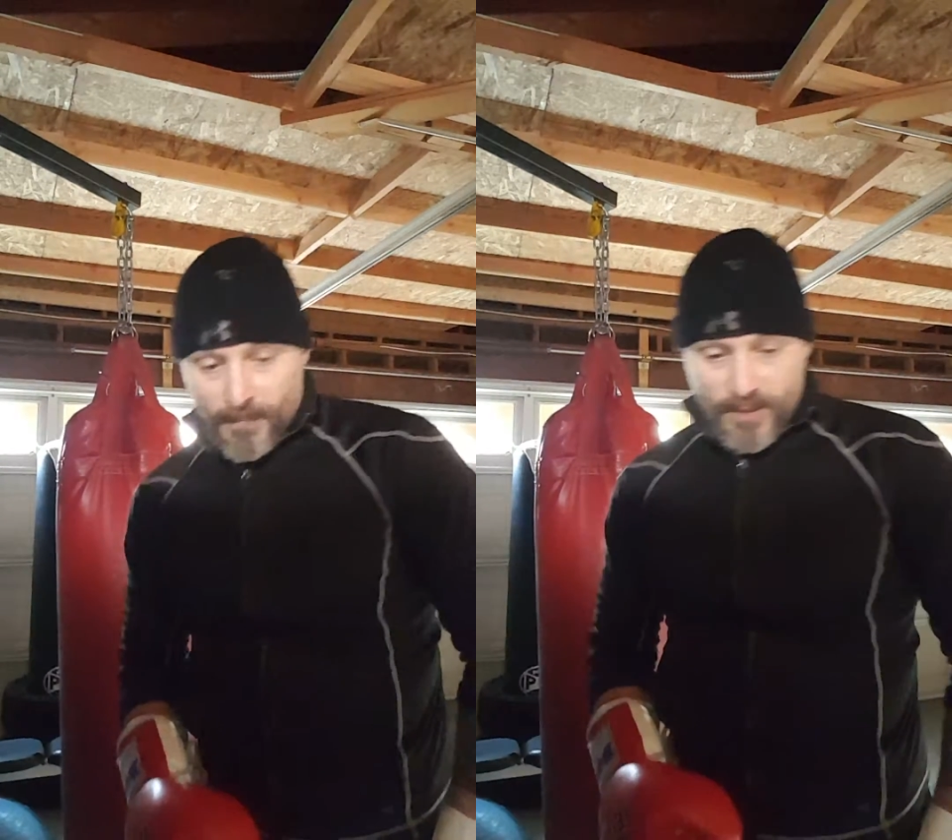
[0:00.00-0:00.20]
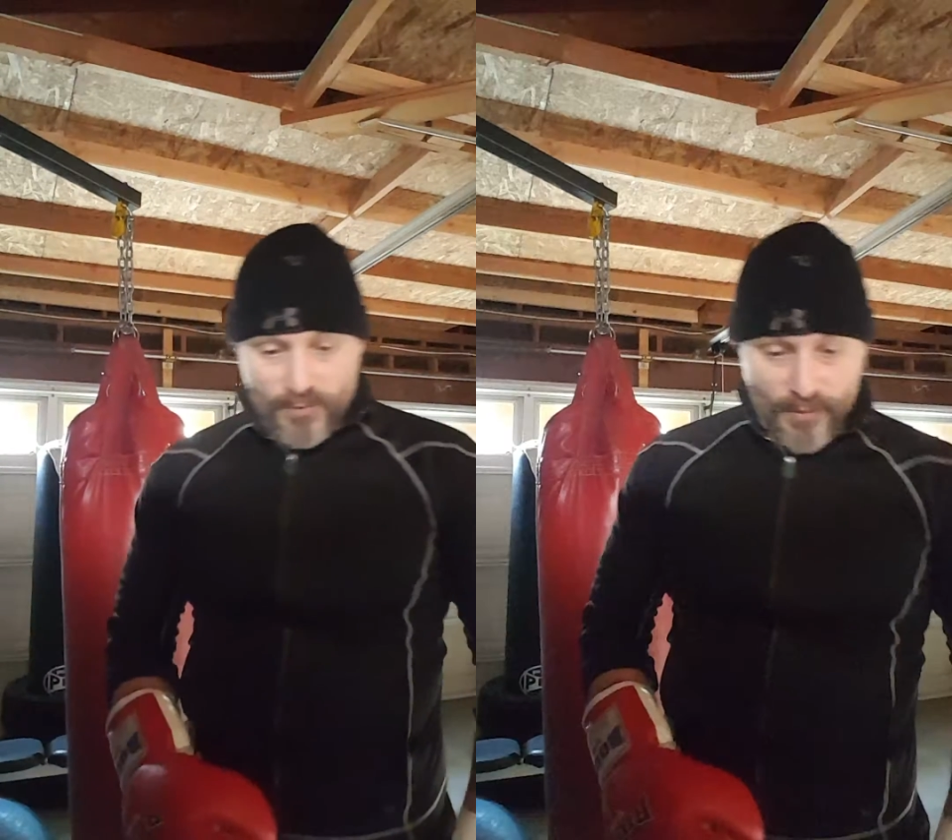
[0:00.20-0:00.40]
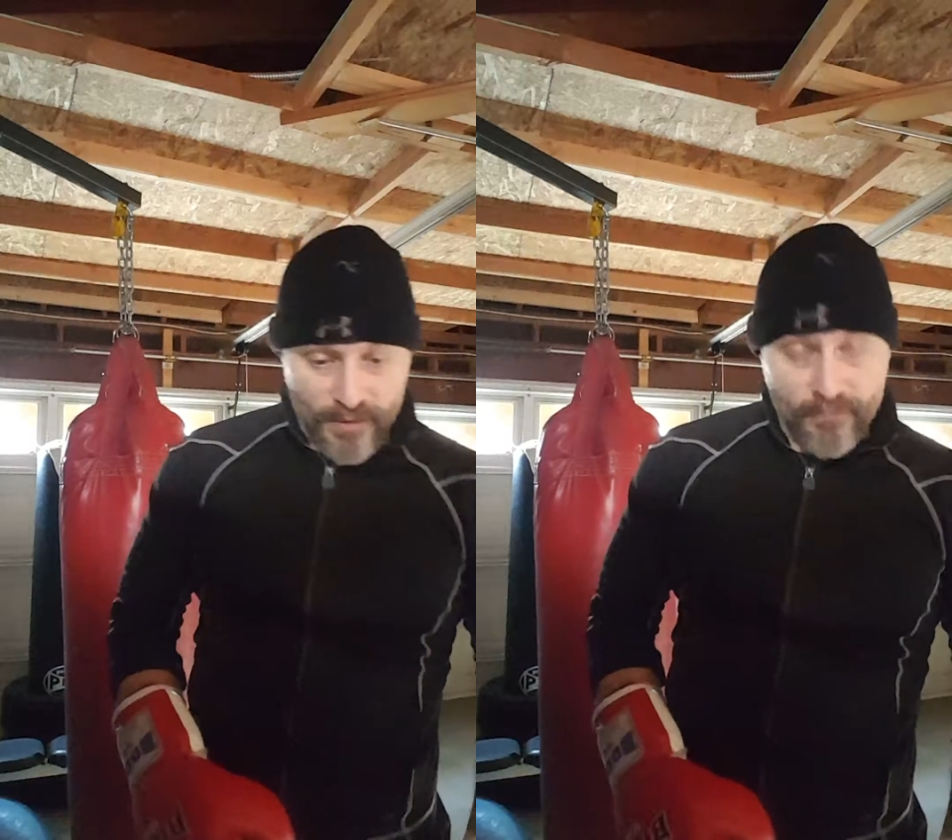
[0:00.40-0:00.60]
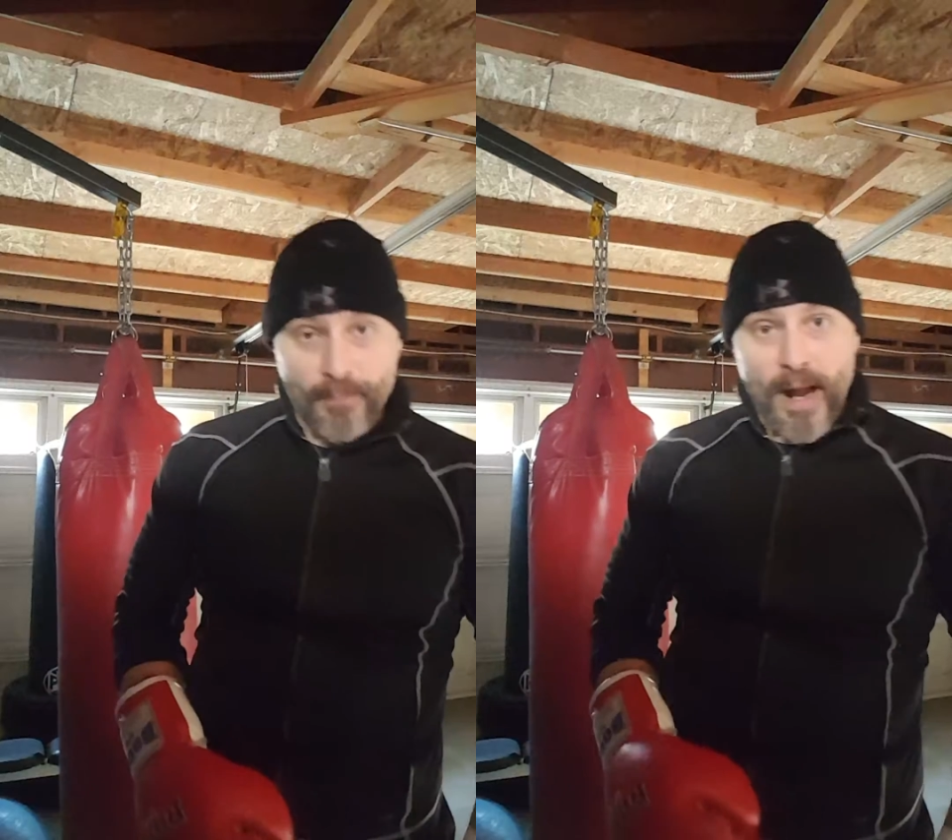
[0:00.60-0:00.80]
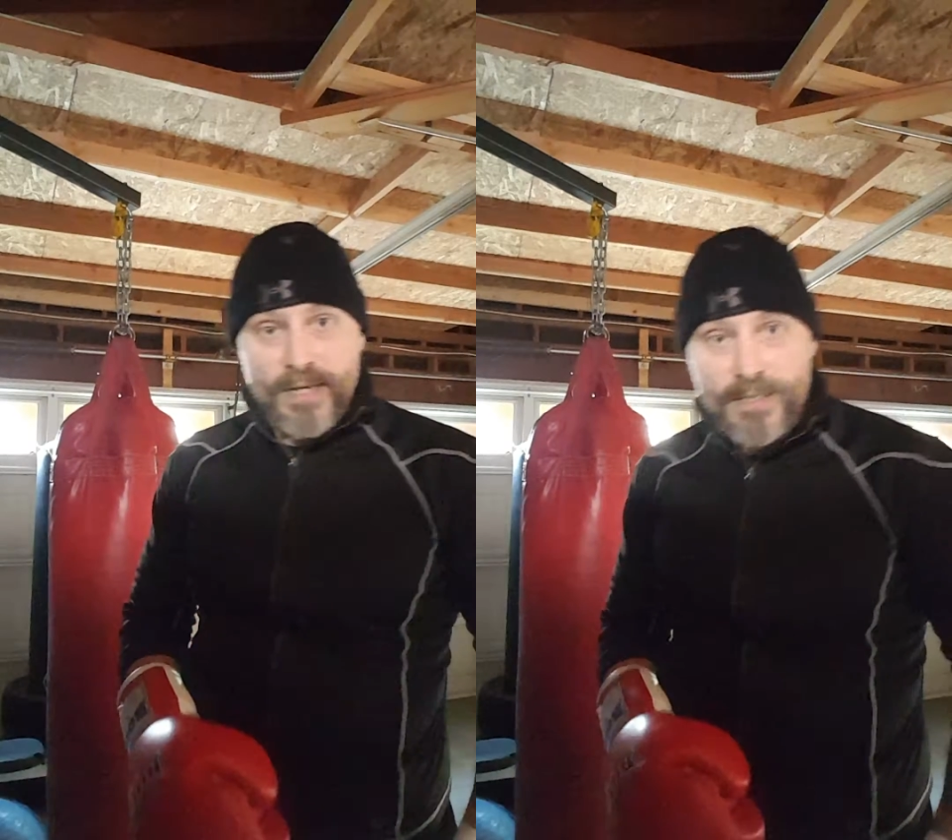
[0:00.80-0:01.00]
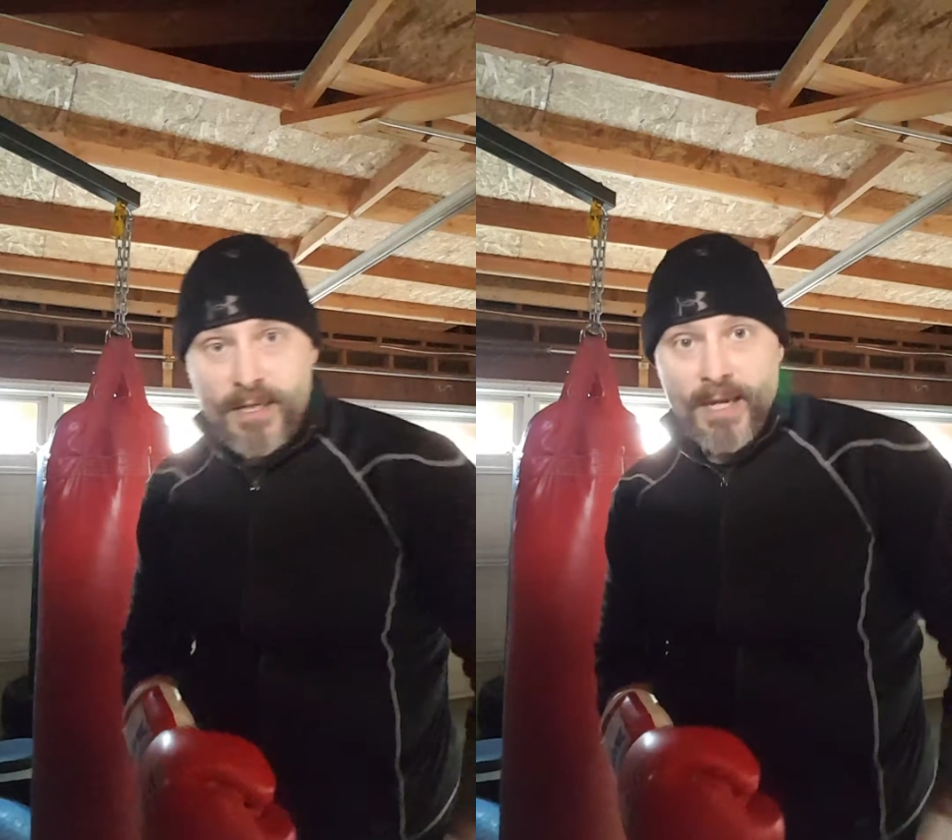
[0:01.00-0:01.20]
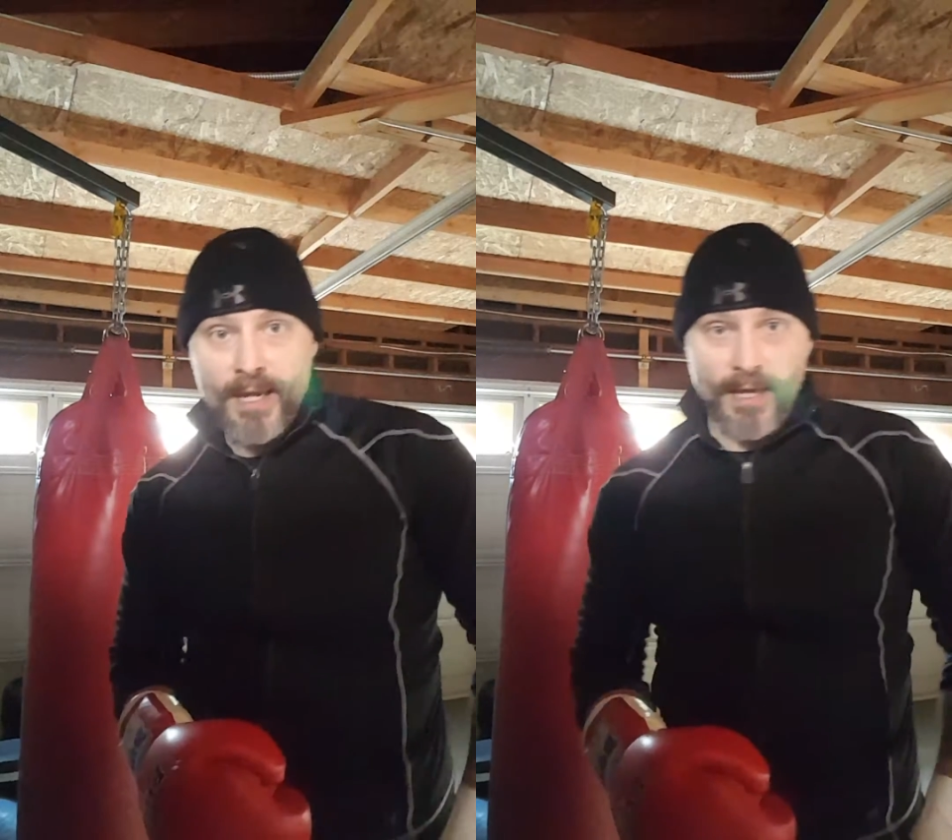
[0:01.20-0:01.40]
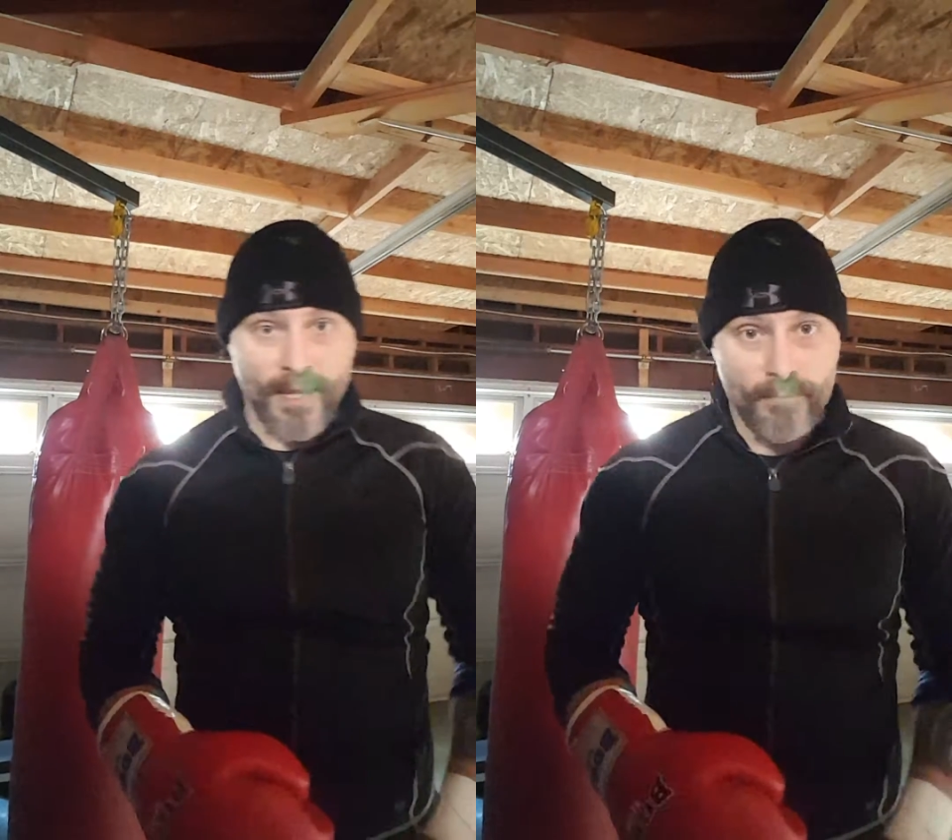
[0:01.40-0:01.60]
It's really good for boxing.
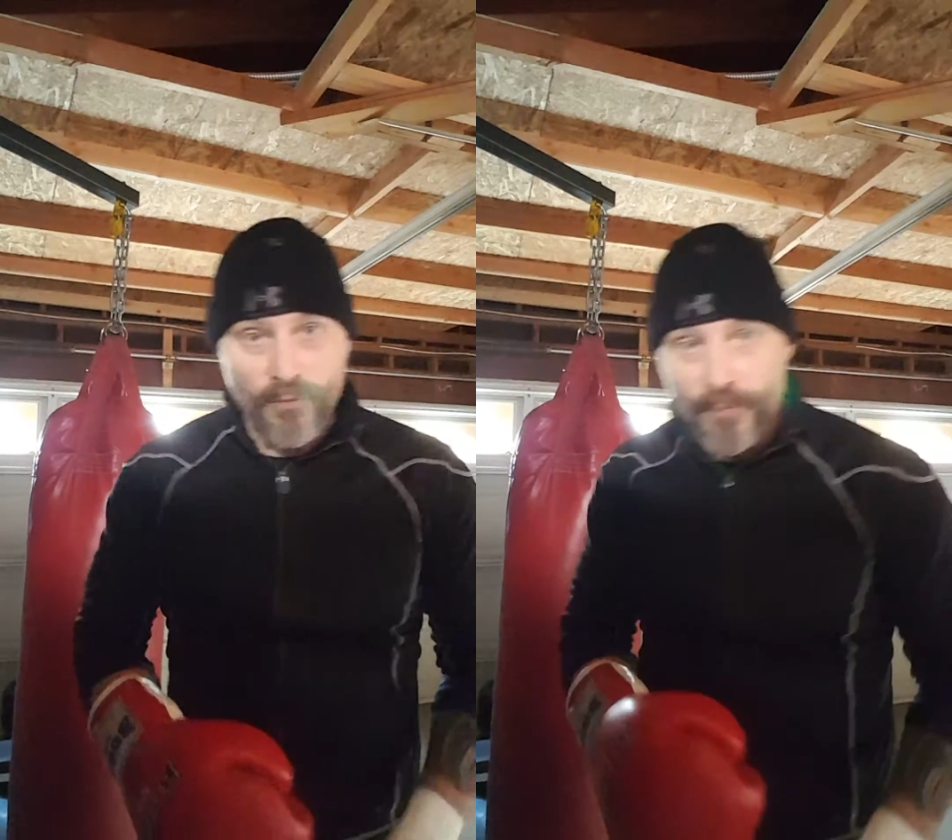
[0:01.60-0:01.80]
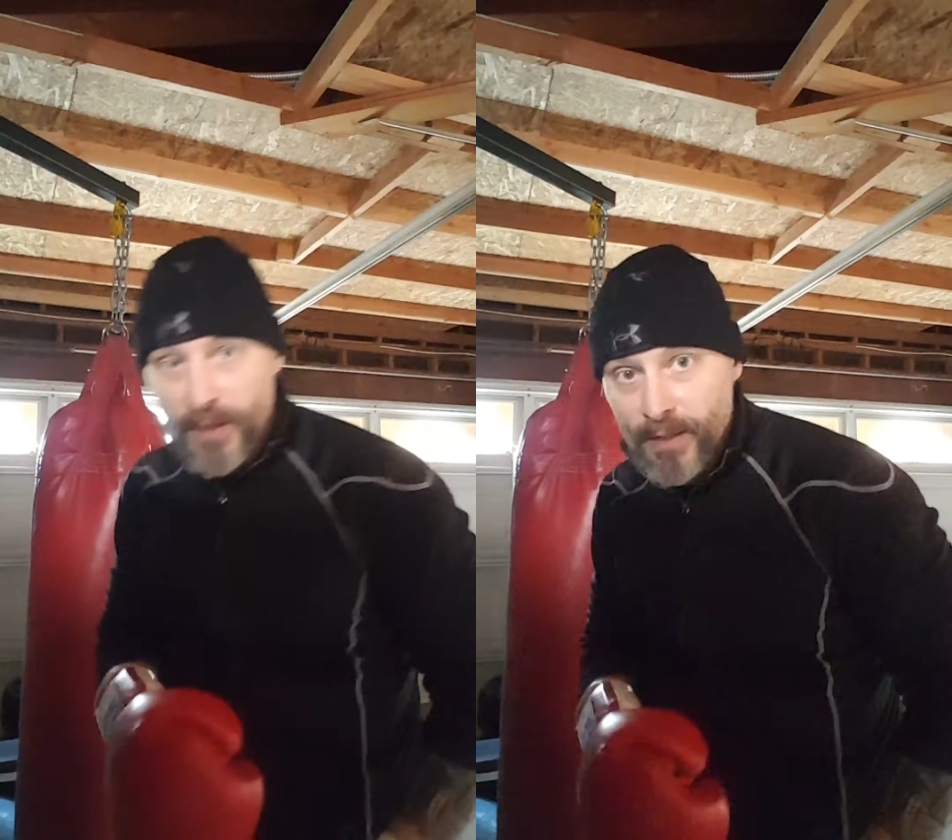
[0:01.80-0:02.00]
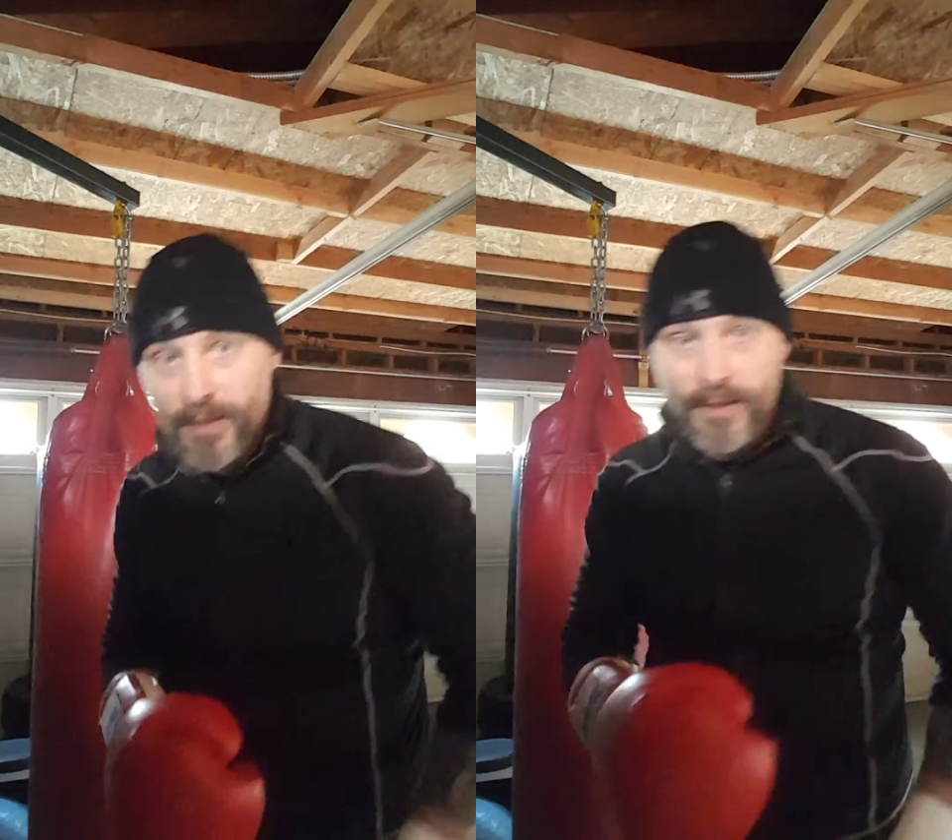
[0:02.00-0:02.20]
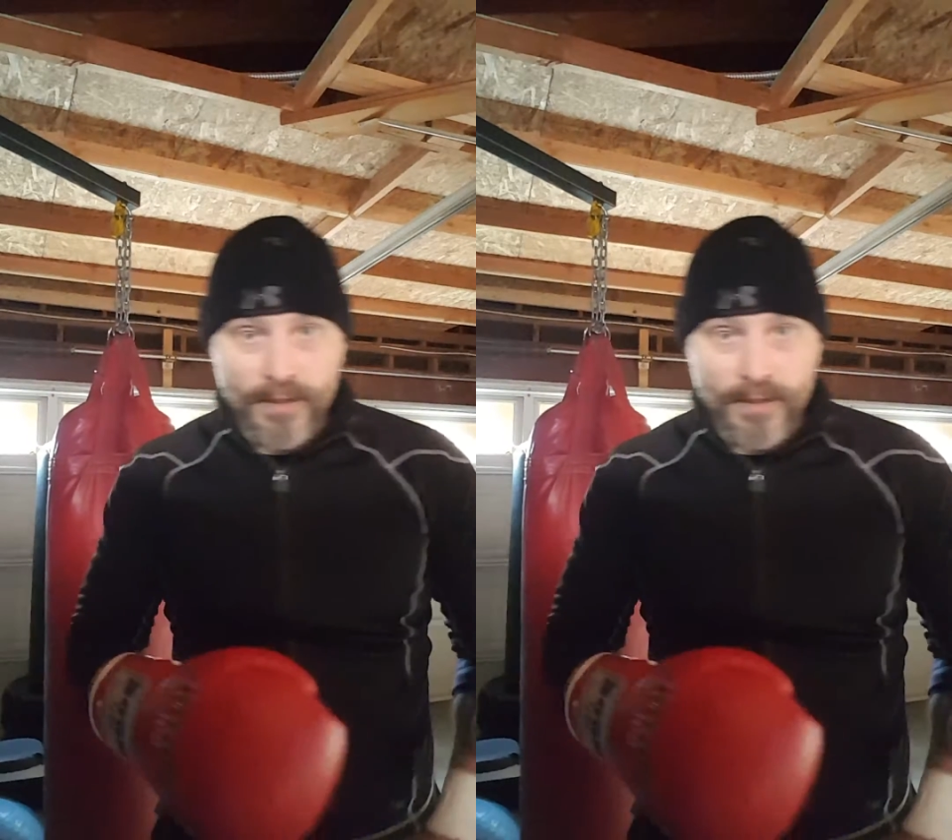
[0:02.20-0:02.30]
Head movement.